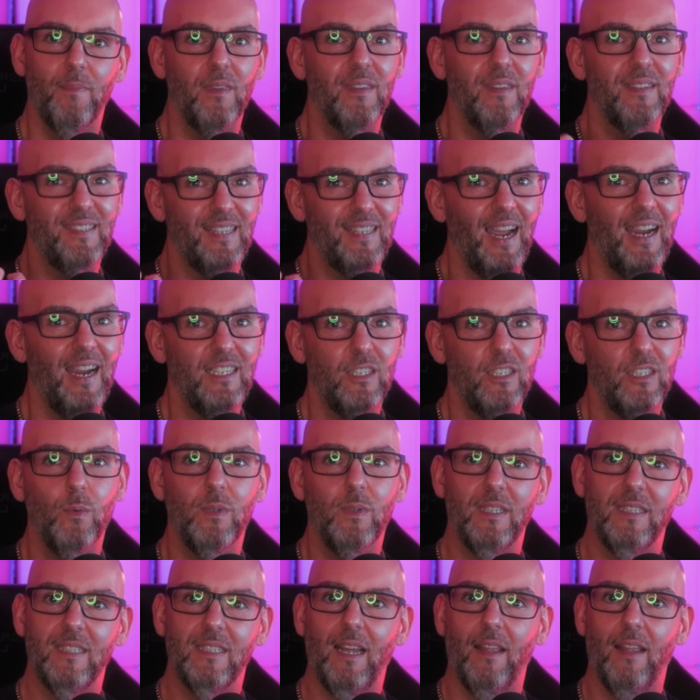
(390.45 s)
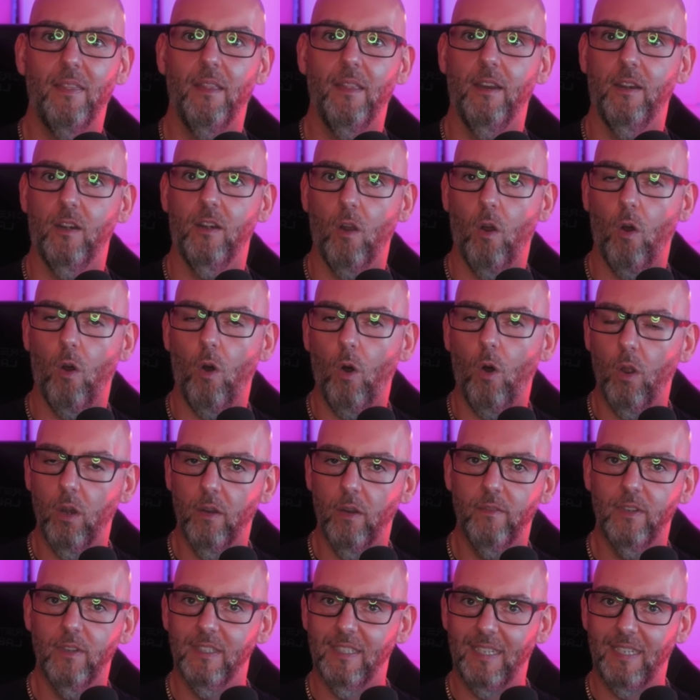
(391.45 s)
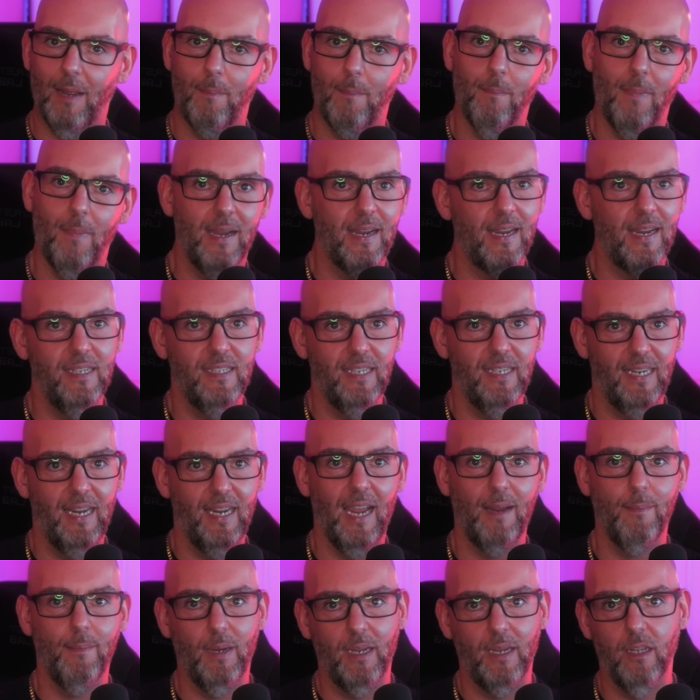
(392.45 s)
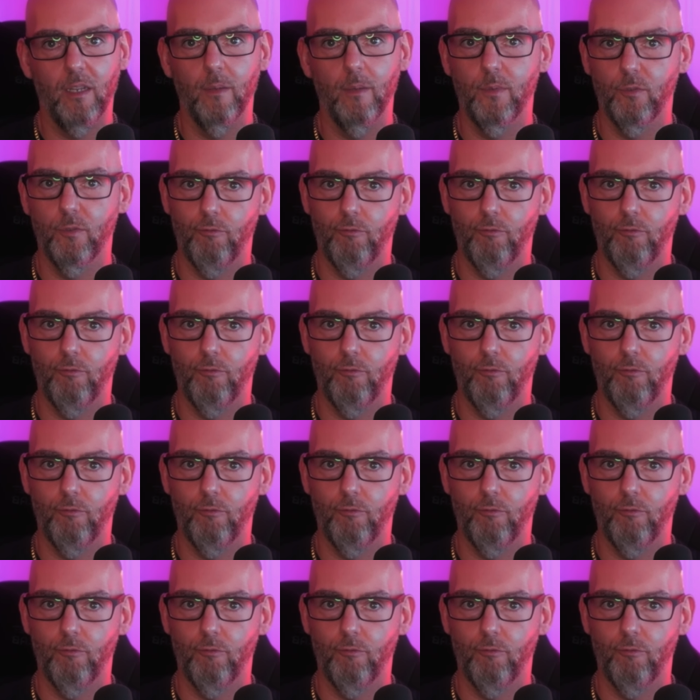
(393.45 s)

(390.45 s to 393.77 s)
starting to understand that not all of us can make it to gaming clubs